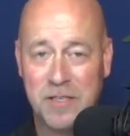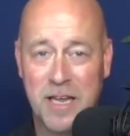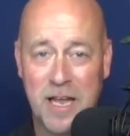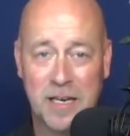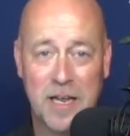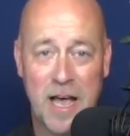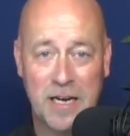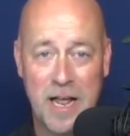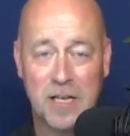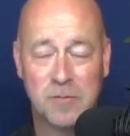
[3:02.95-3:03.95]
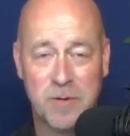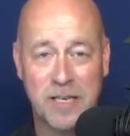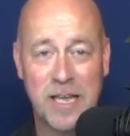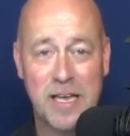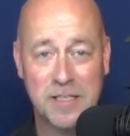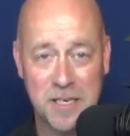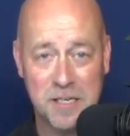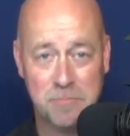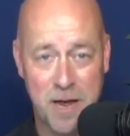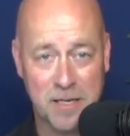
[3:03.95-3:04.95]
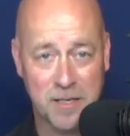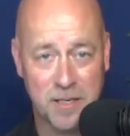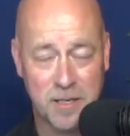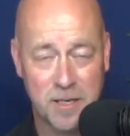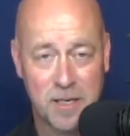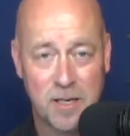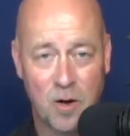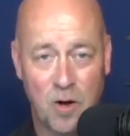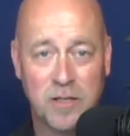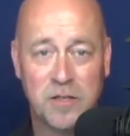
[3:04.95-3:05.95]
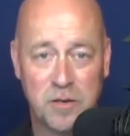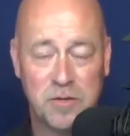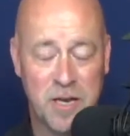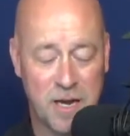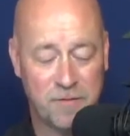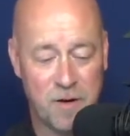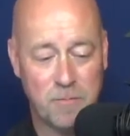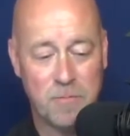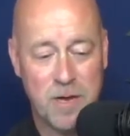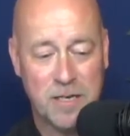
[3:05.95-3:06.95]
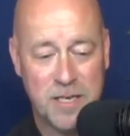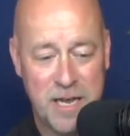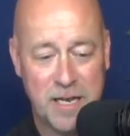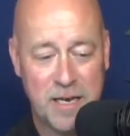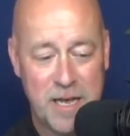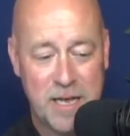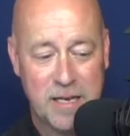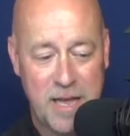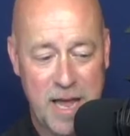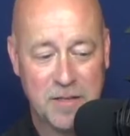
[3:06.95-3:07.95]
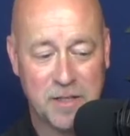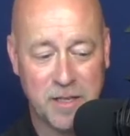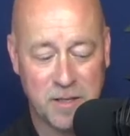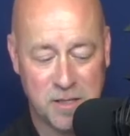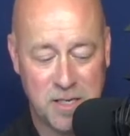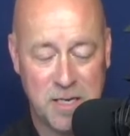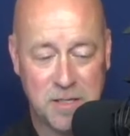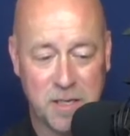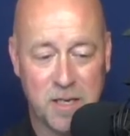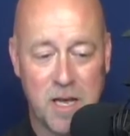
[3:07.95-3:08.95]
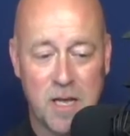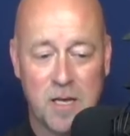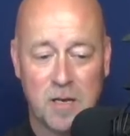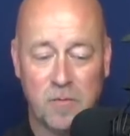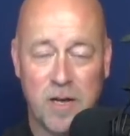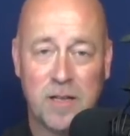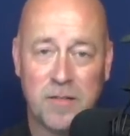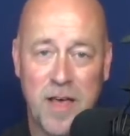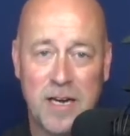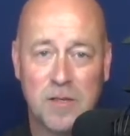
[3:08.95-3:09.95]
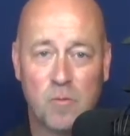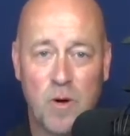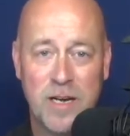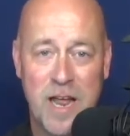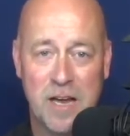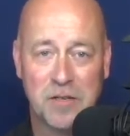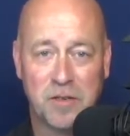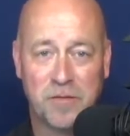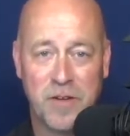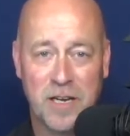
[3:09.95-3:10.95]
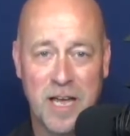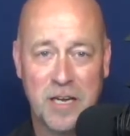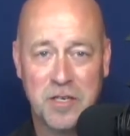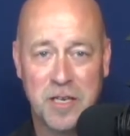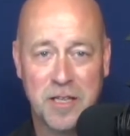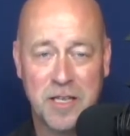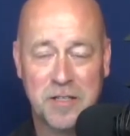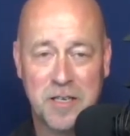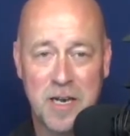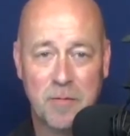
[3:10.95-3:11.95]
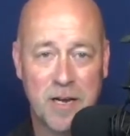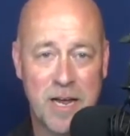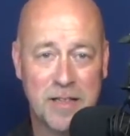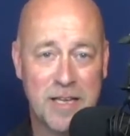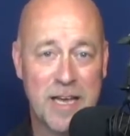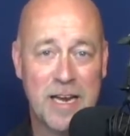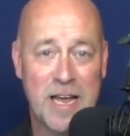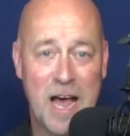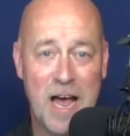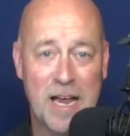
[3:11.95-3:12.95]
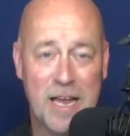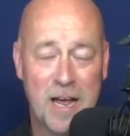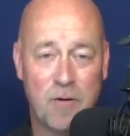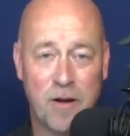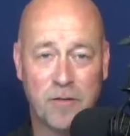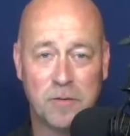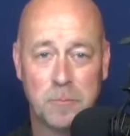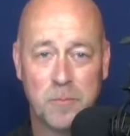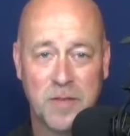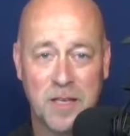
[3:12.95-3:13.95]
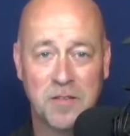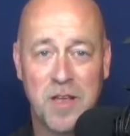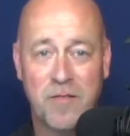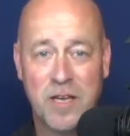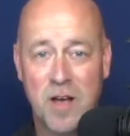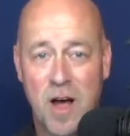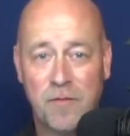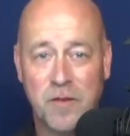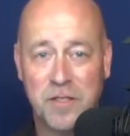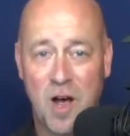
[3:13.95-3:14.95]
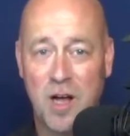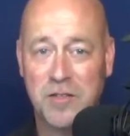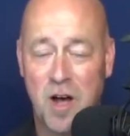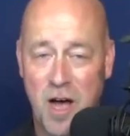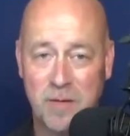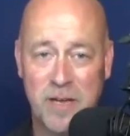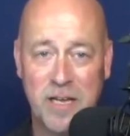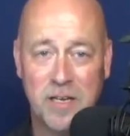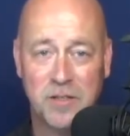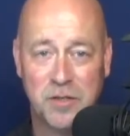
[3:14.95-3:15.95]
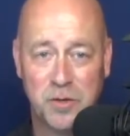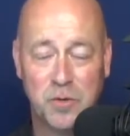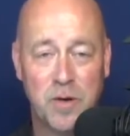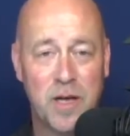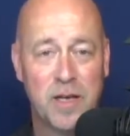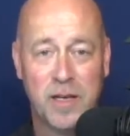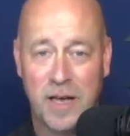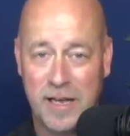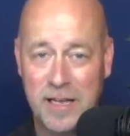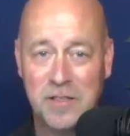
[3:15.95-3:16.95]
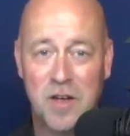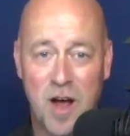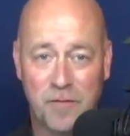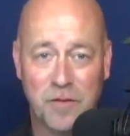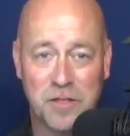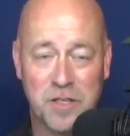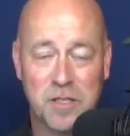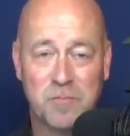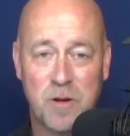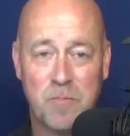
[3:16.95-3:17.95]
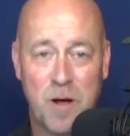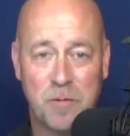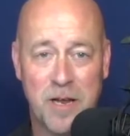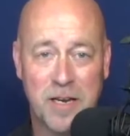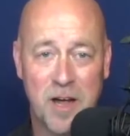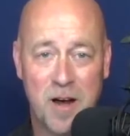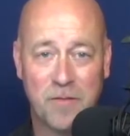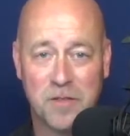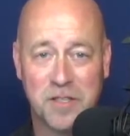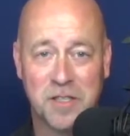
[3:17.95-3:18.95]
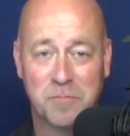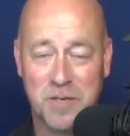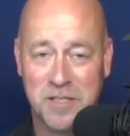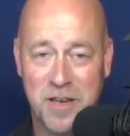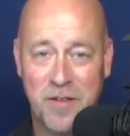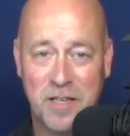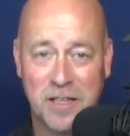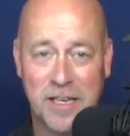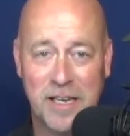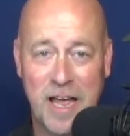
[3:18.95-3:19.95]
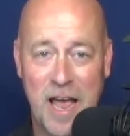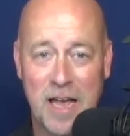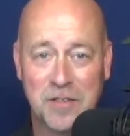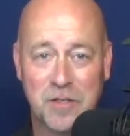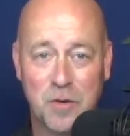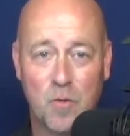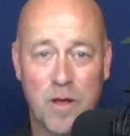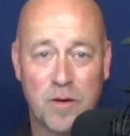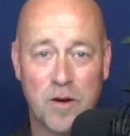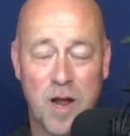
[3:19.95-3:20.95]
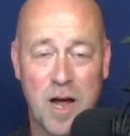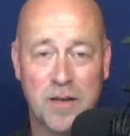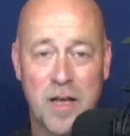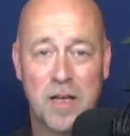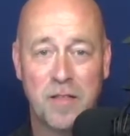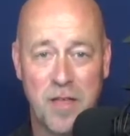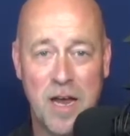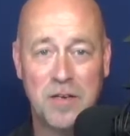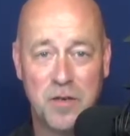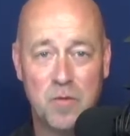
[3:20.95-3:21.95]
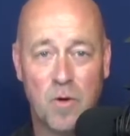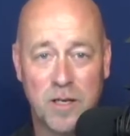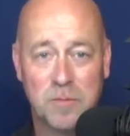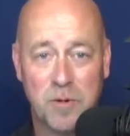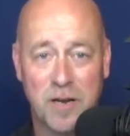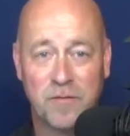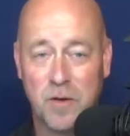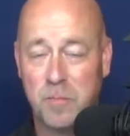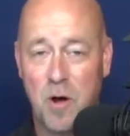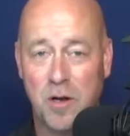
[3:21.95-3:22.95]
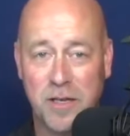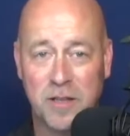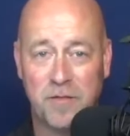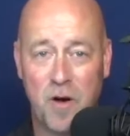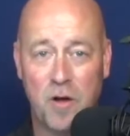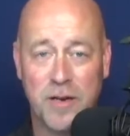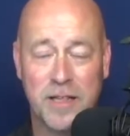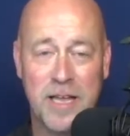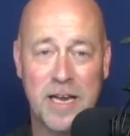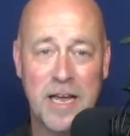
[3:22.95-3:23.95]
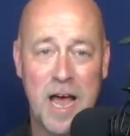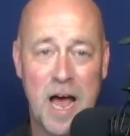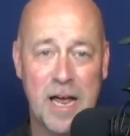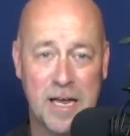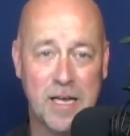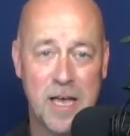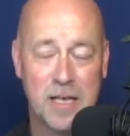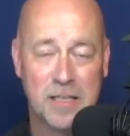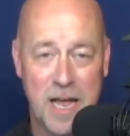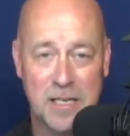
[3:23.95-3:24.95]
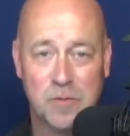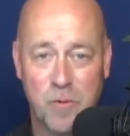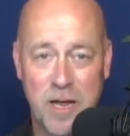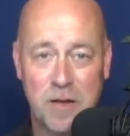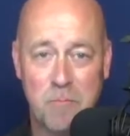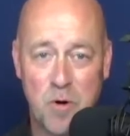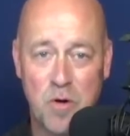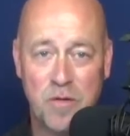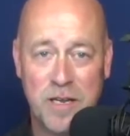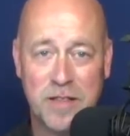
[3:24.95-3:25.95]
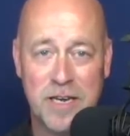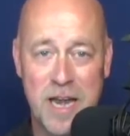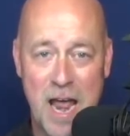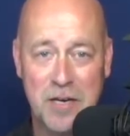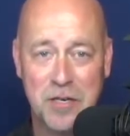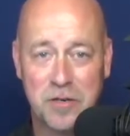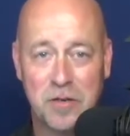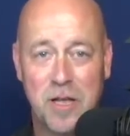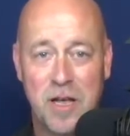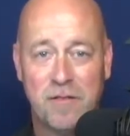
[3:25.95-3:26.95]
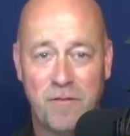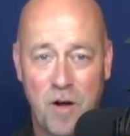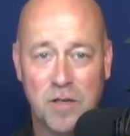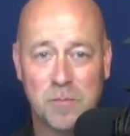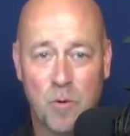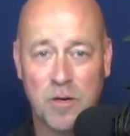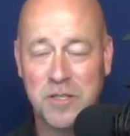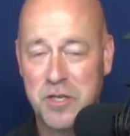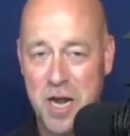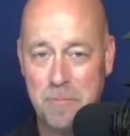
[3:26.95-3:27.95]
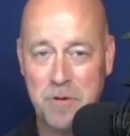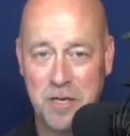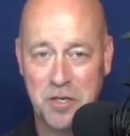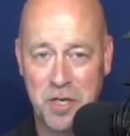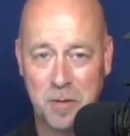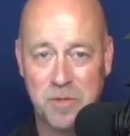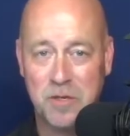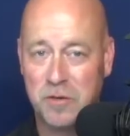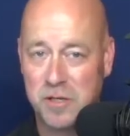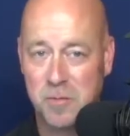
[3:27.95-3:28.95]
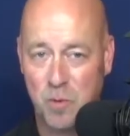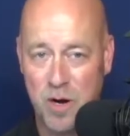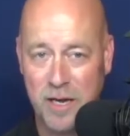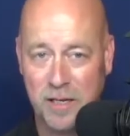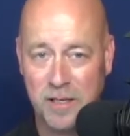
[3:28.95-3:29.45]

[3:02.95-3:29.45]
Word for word: Again, an announcement is expected on Tuesday from the Big Ten canceling the season. Well, that is one national affiliation in the N C double A. The N A I A, however, is giving conference autonomy to uh, its conferences, football playing conferences specifically, as to whether or not they do want to play football in the fall. Now, the N A I A last week moved the National Fall Sports Championships to the spring.